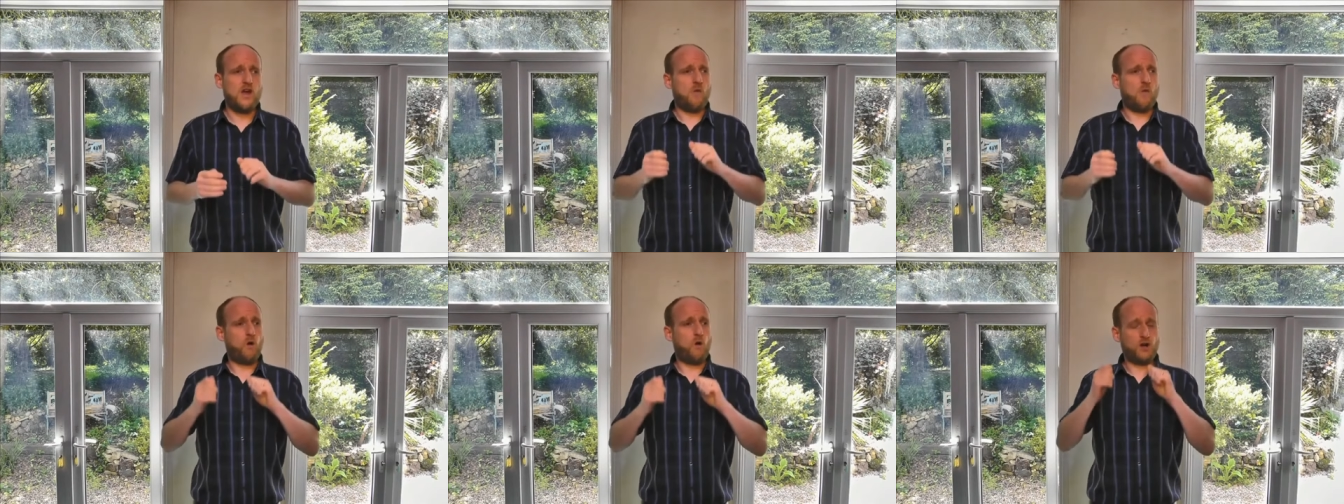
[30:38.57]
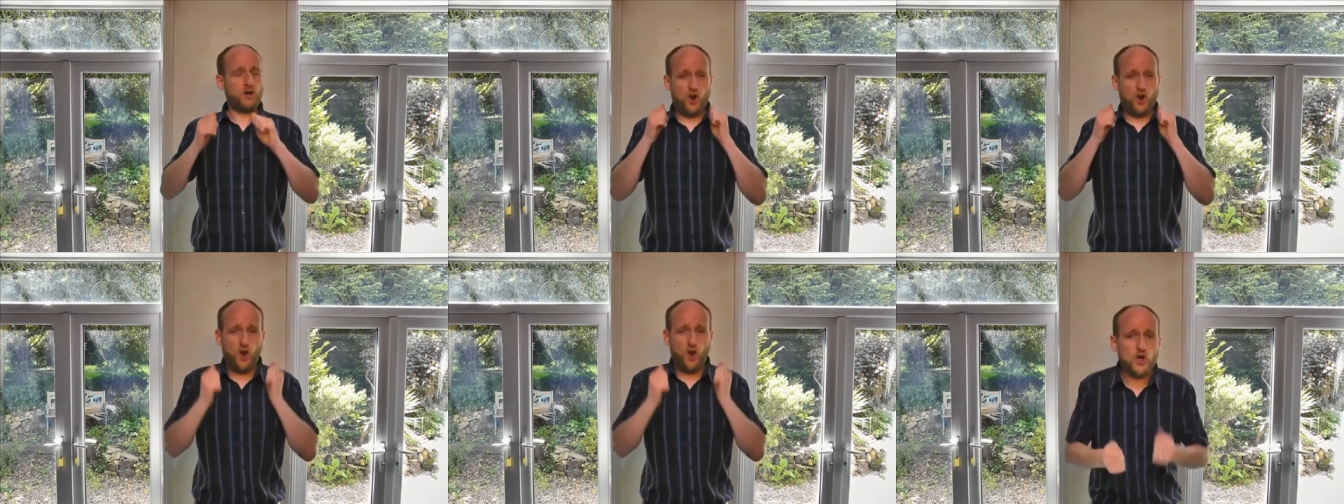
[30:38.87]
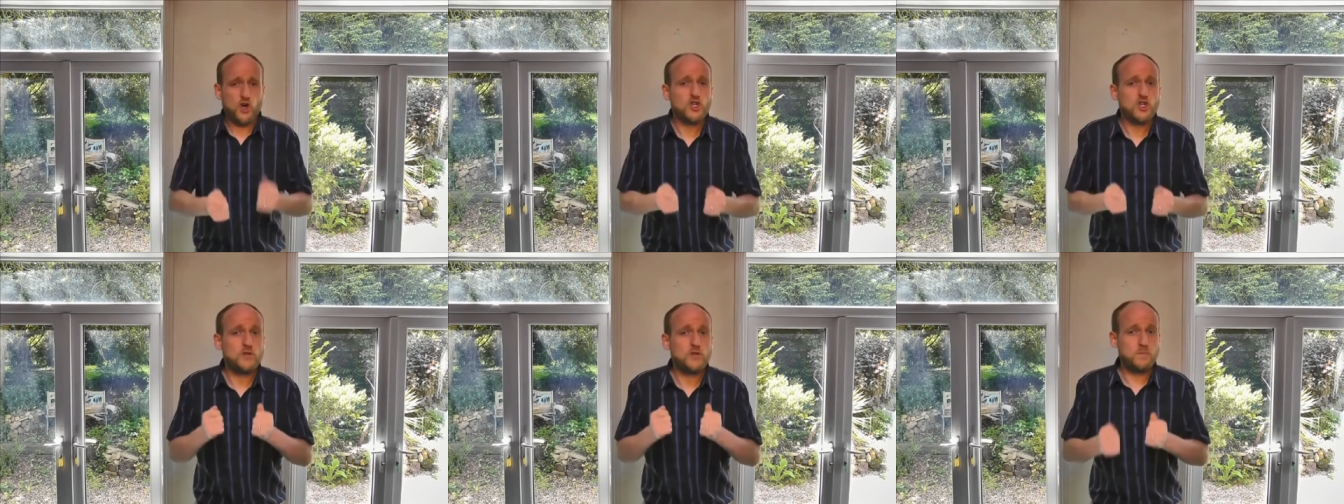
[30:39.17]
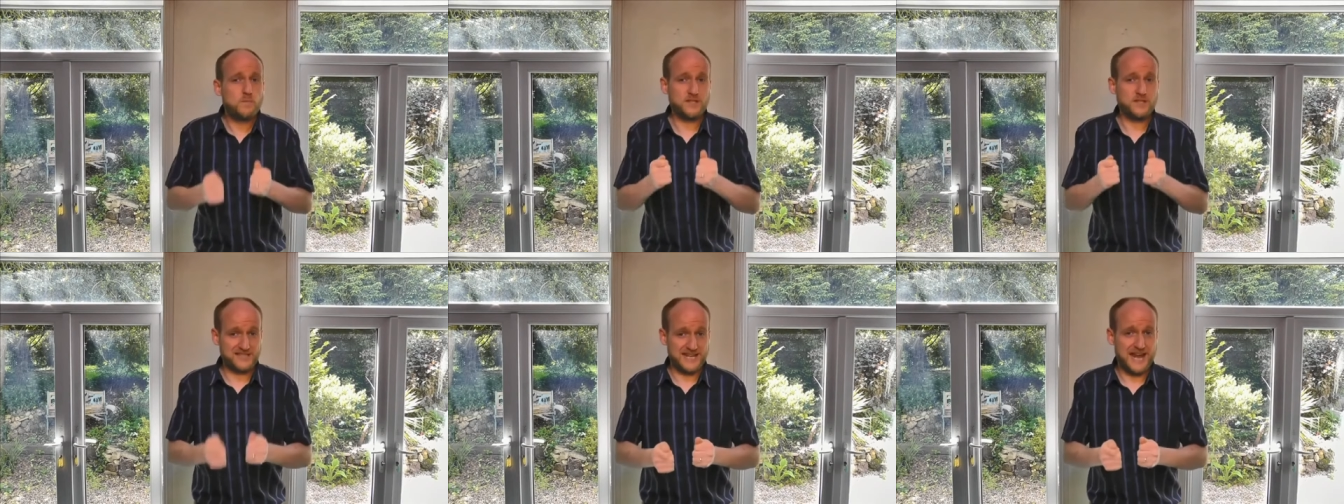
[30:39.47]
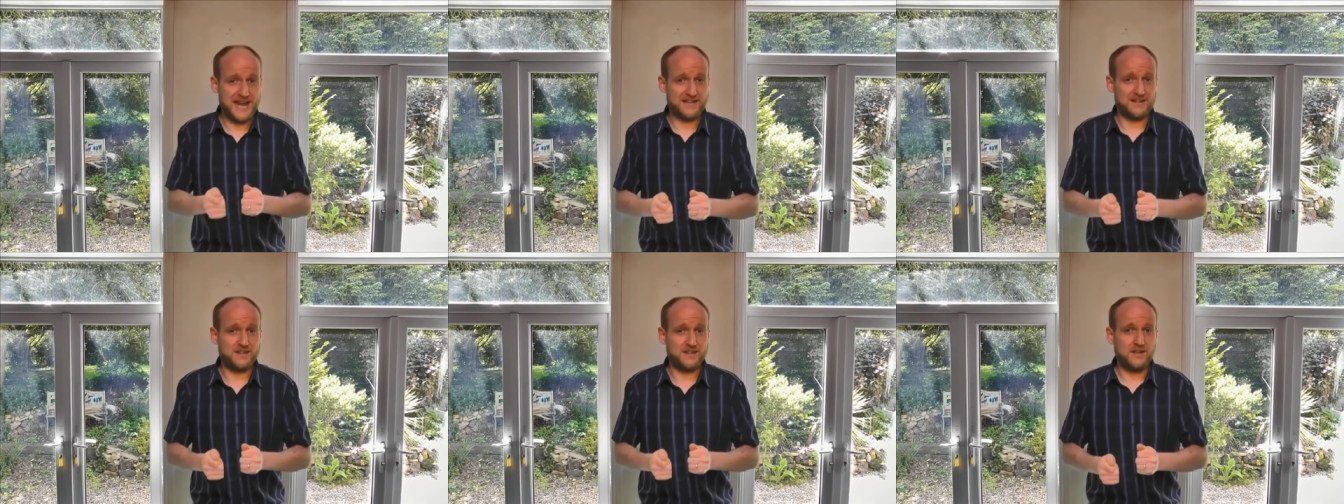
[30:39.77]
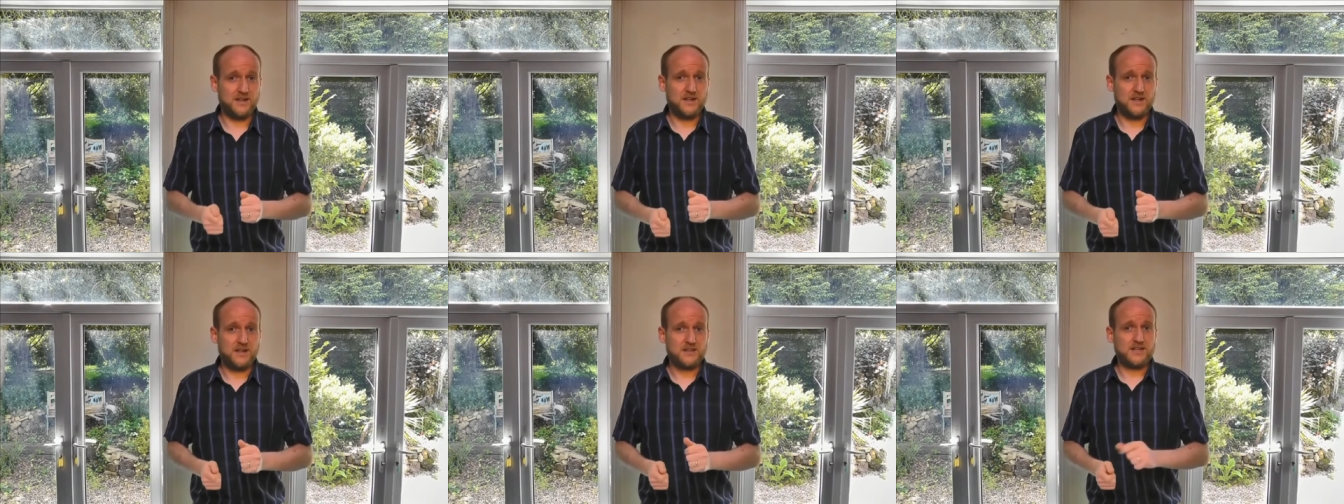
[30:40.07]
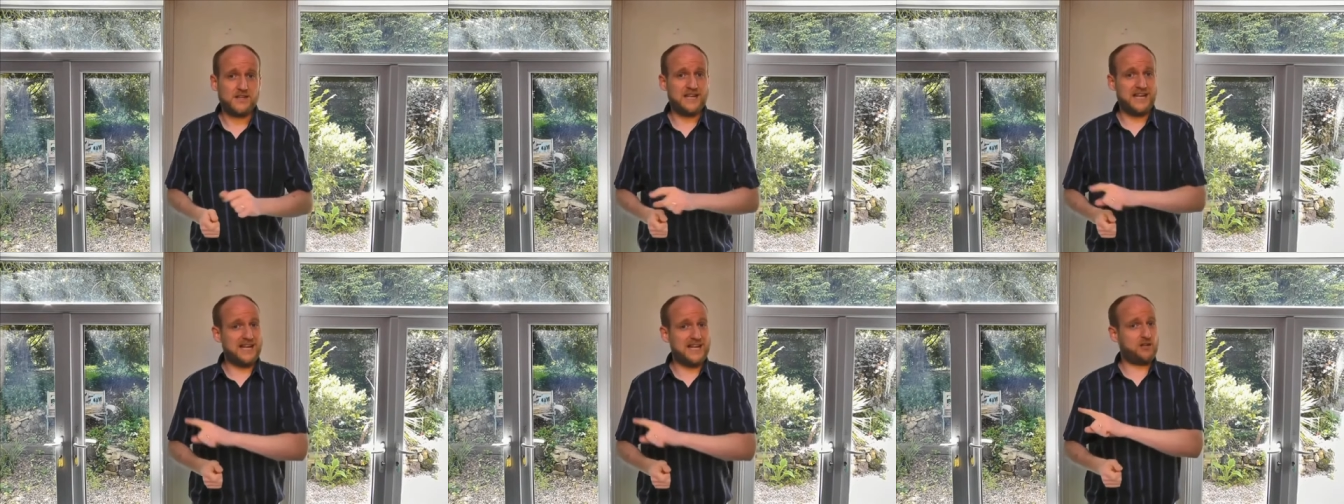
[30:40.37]
100%
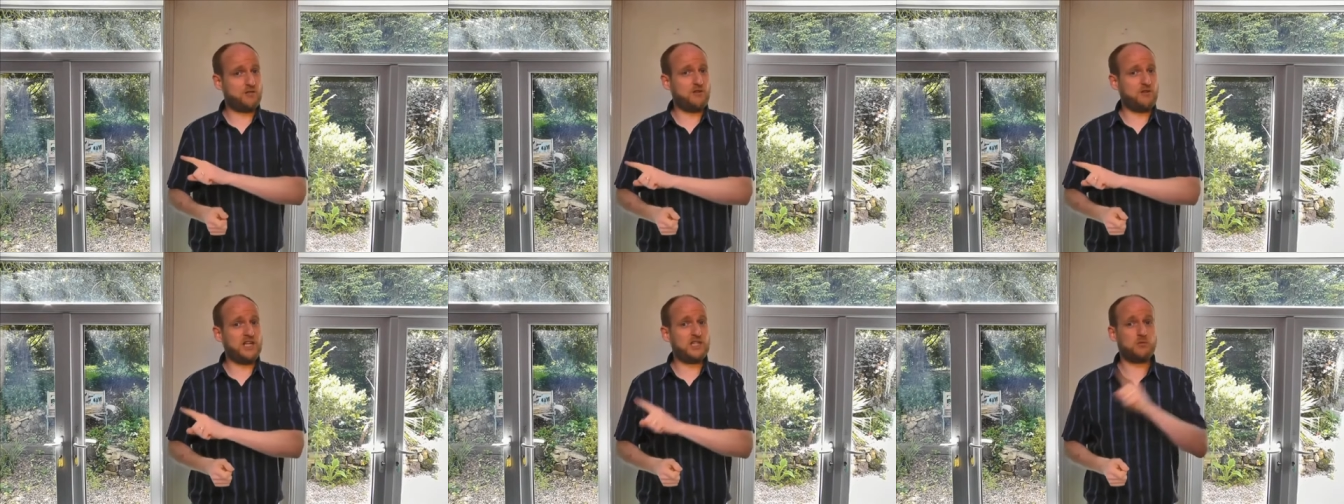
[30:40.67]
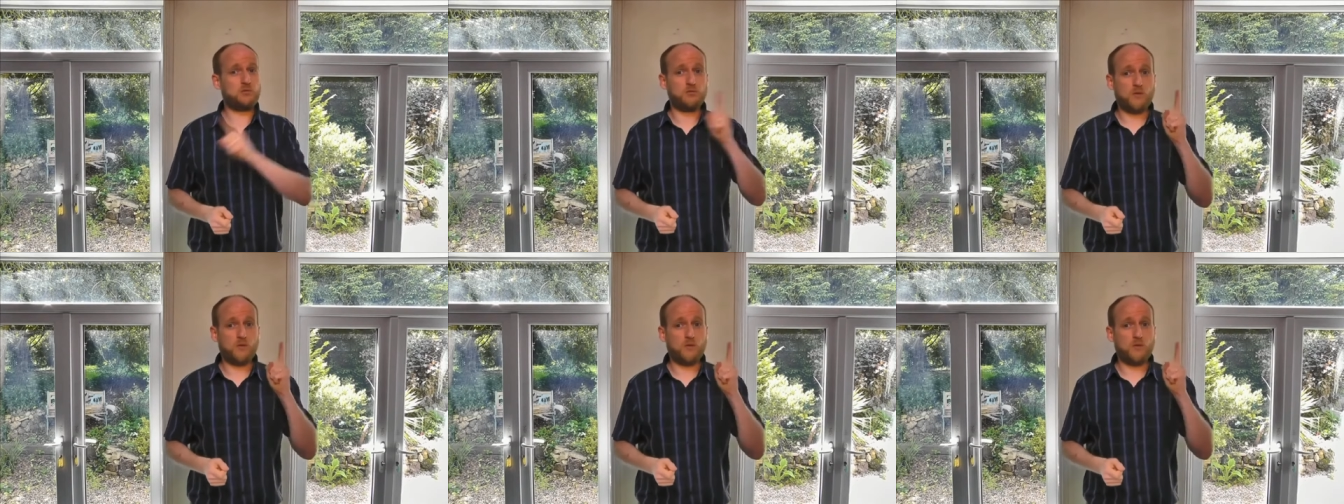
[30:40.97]
that it agrees